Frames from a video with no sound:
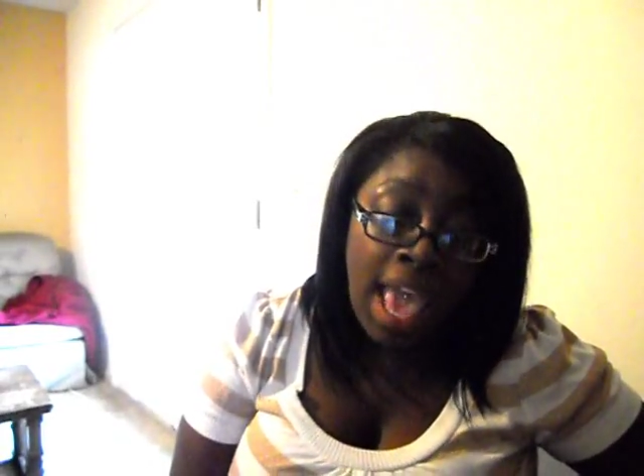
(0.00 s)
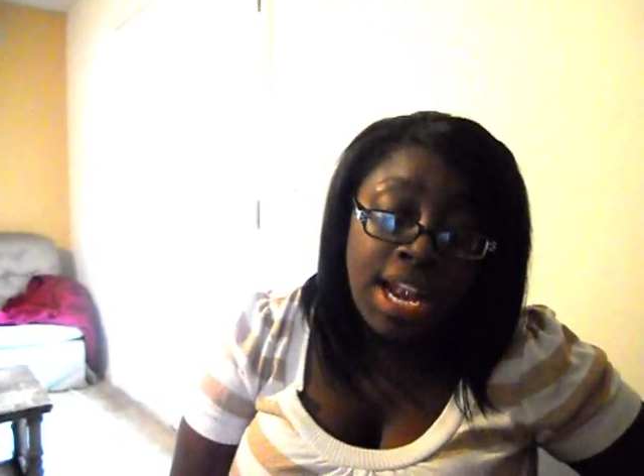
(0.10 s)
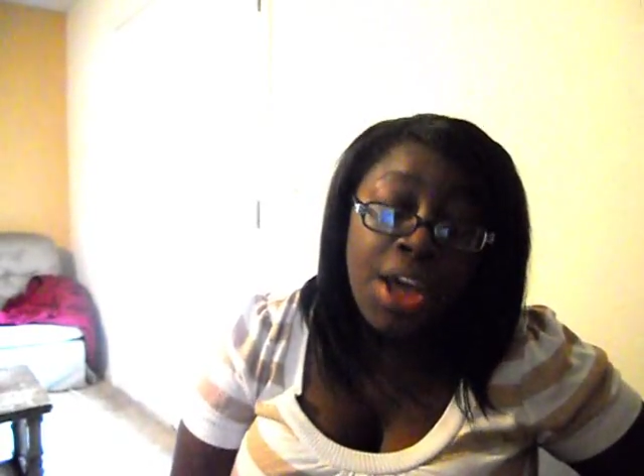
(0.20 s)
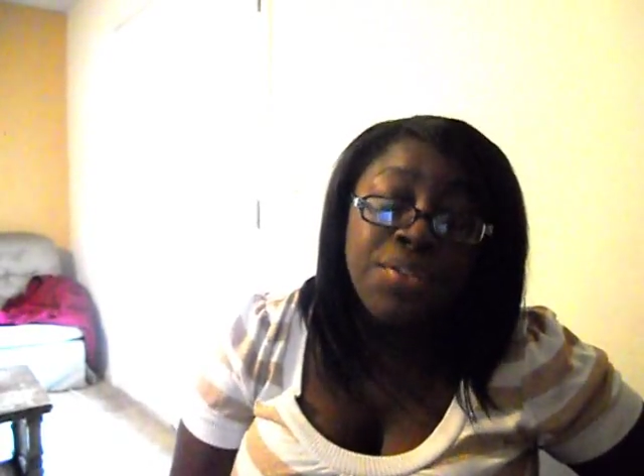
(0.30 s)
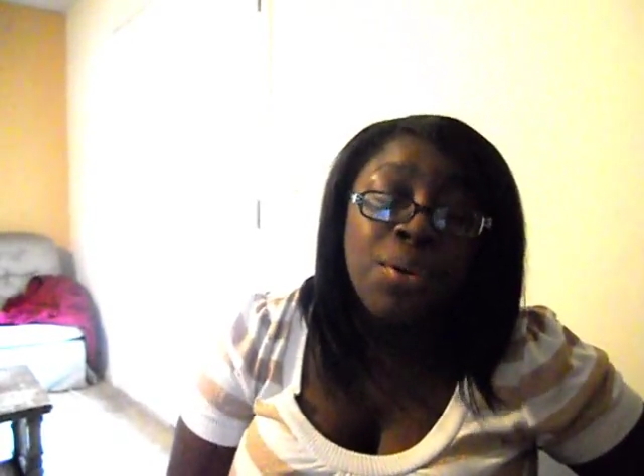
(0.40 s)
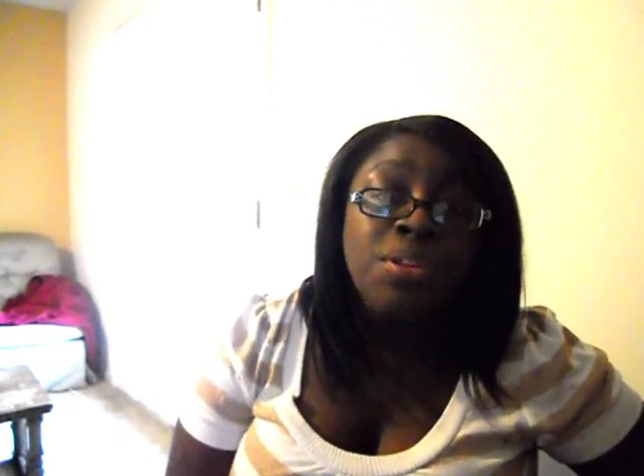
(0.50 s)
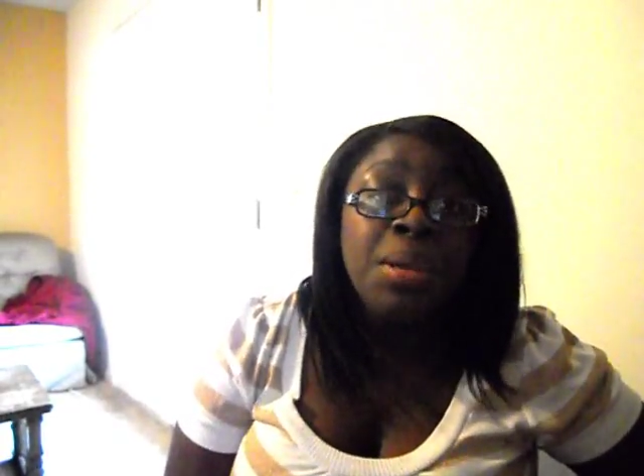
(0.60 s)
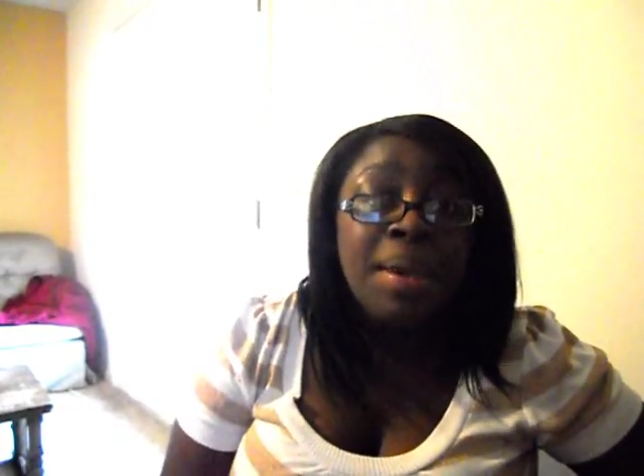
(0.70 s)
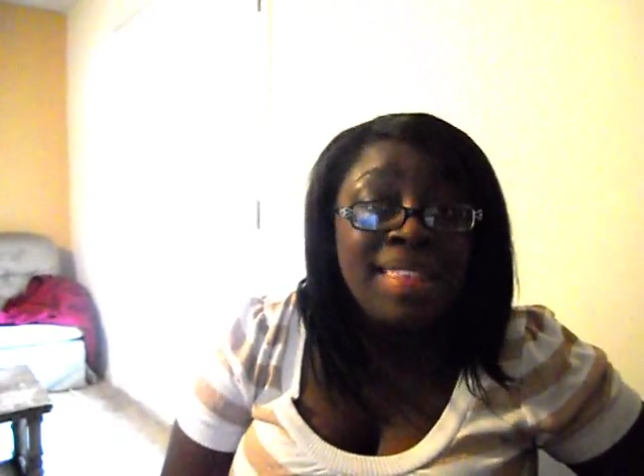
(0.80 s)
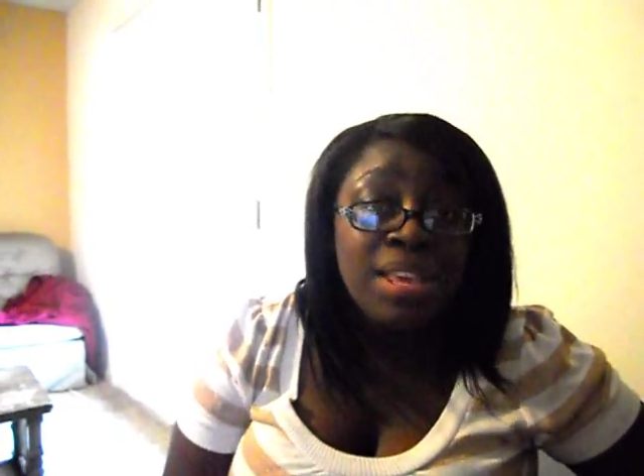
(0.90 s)
Now the
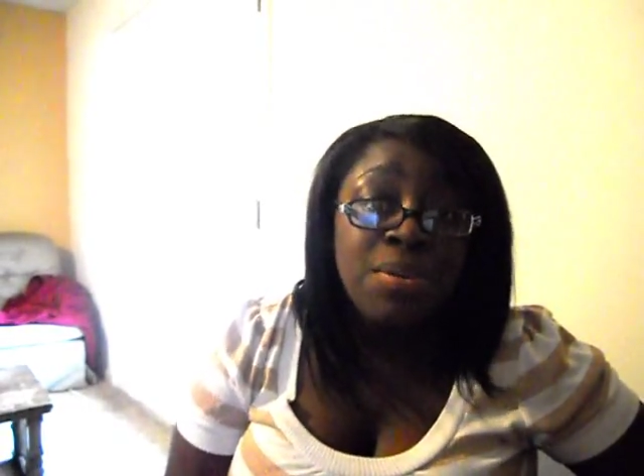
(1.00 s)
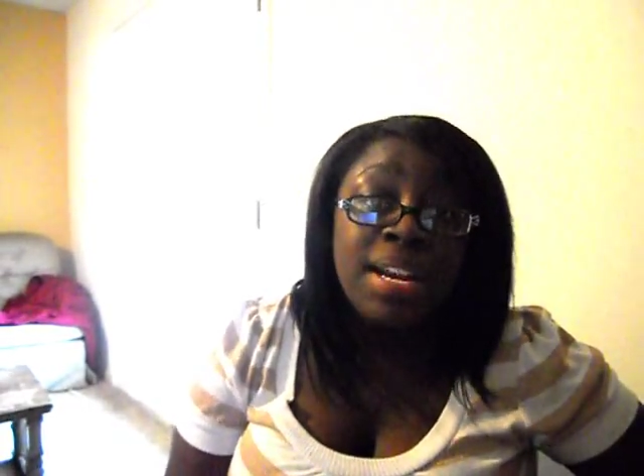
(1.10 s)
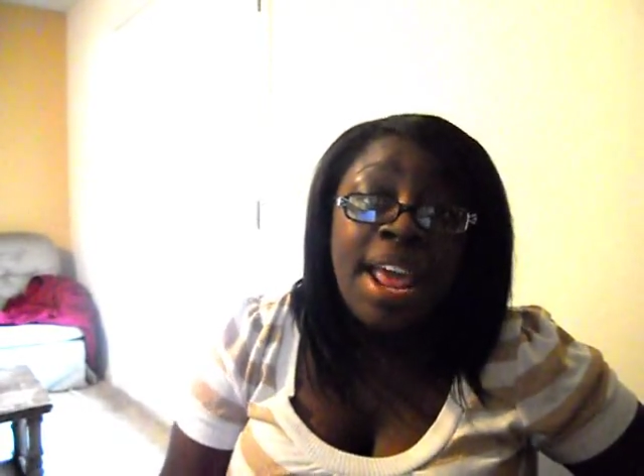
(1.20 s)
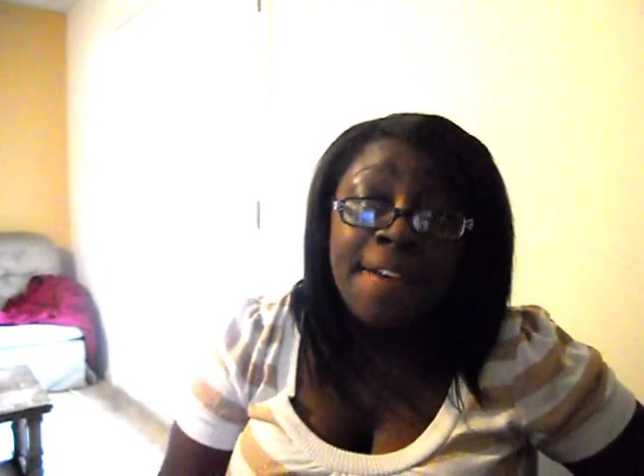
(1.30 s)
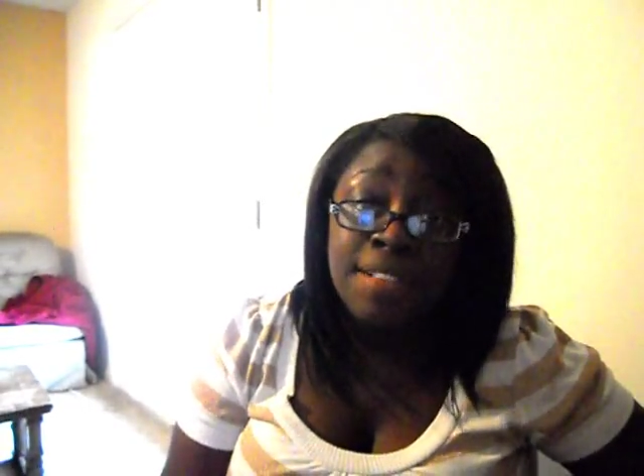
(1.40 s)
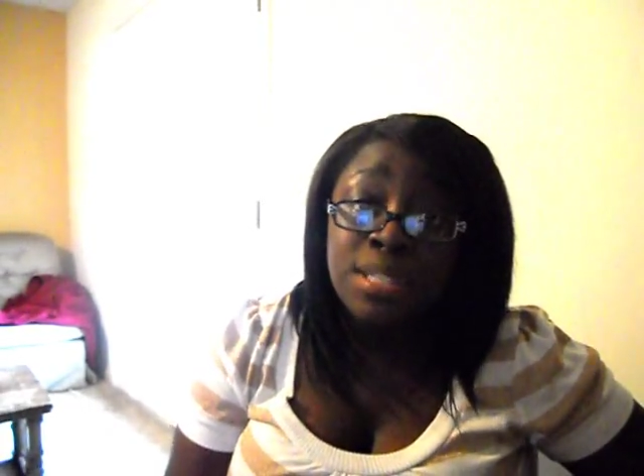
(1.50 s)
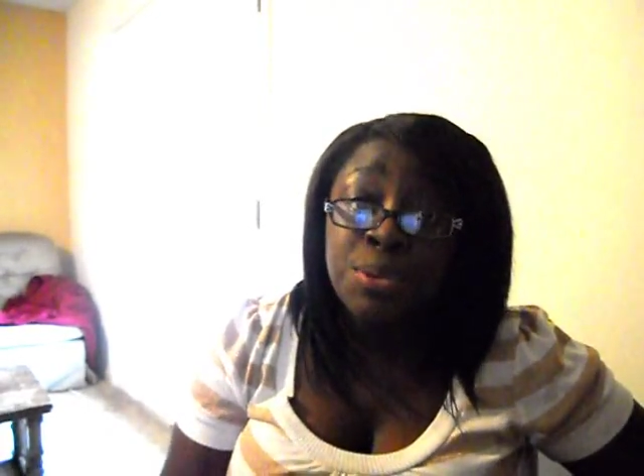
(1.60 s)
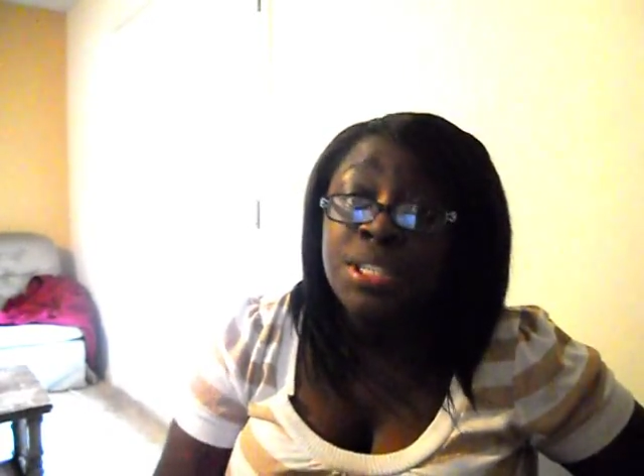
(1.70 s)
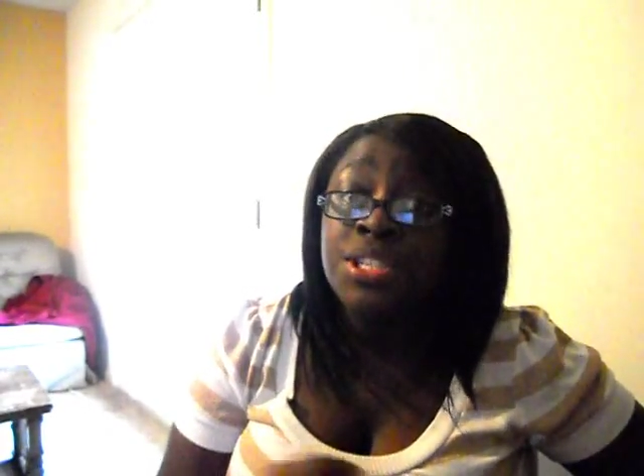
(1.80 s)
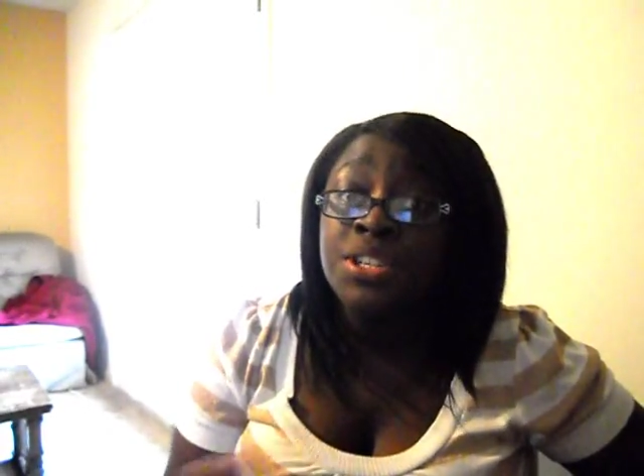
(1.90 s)
only way that you can have this
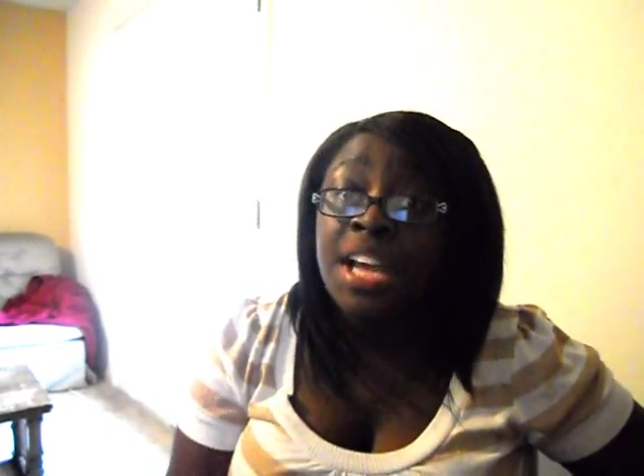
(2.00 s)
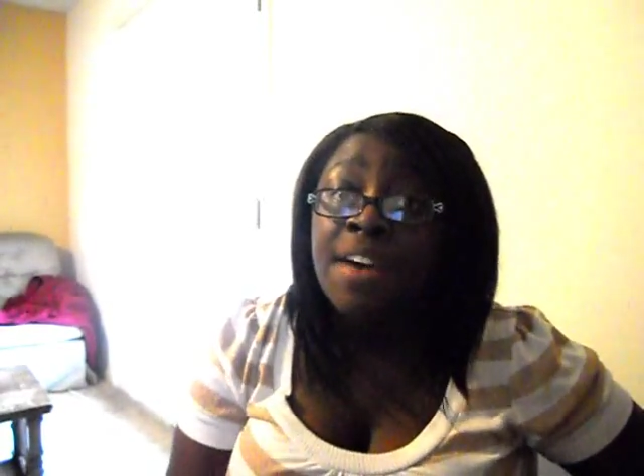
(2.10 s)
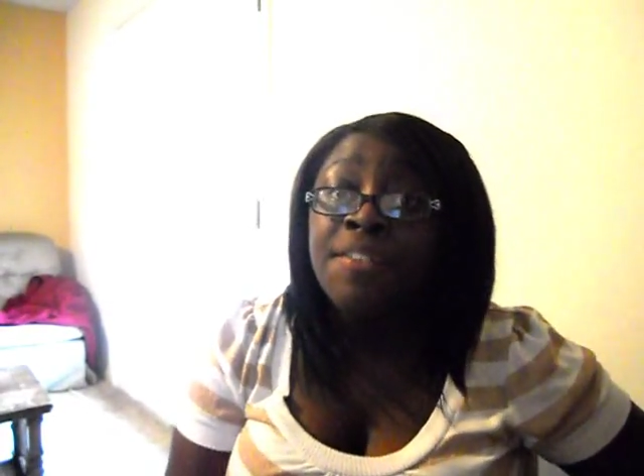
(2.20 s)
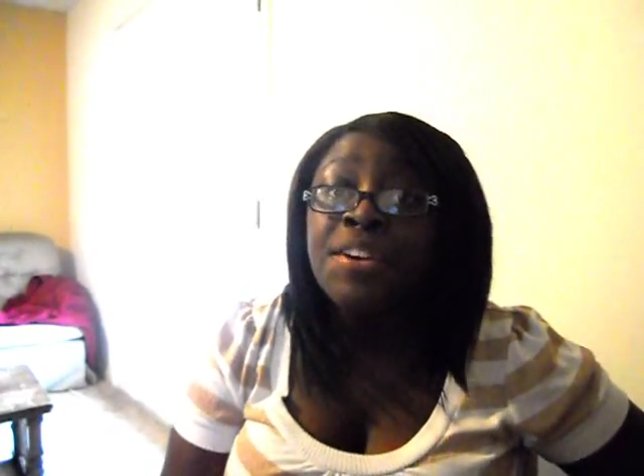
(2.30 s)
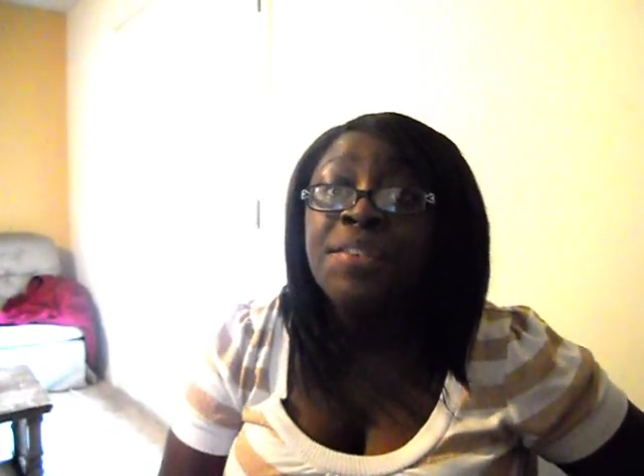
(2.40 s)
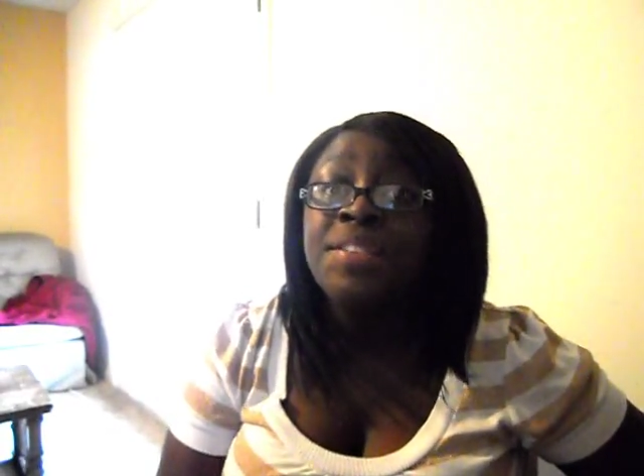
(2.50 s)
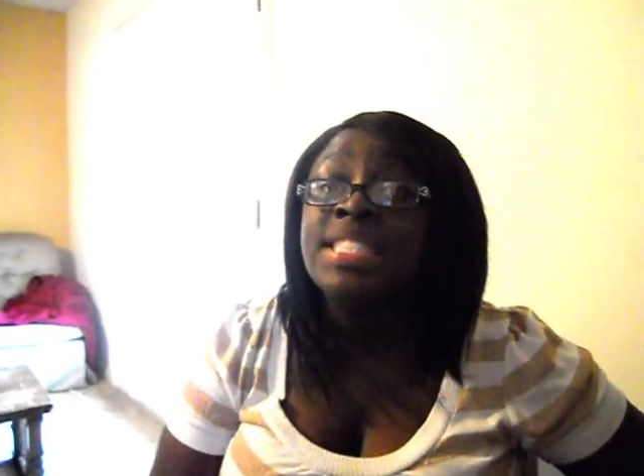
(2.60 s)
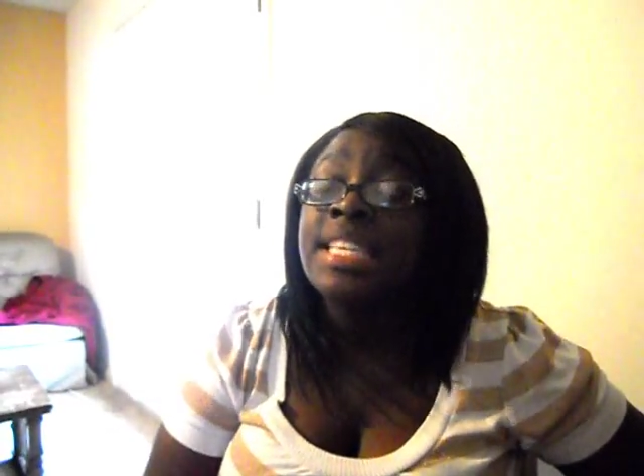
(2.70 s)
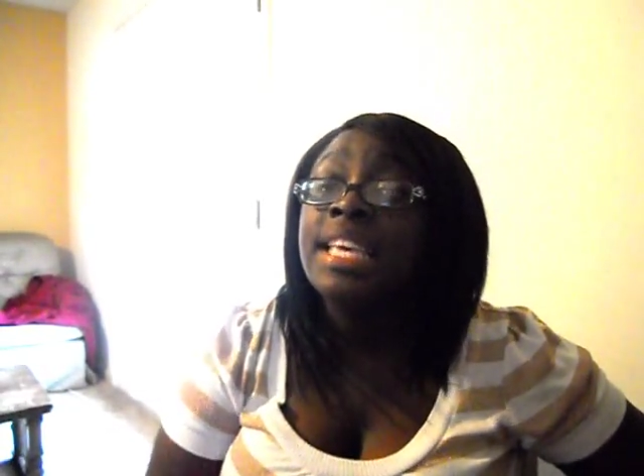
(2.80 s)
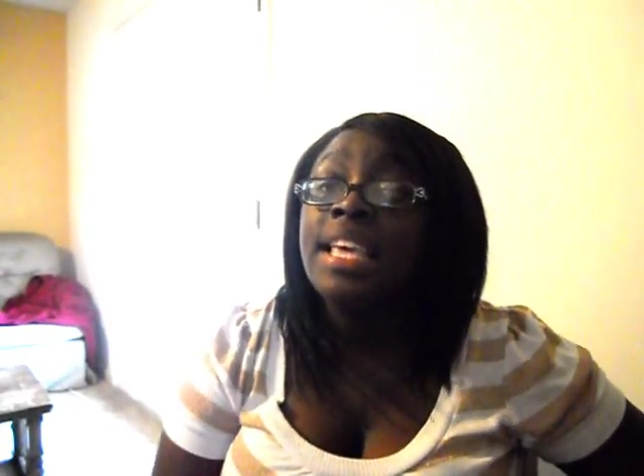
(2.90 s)
procedure covered if it's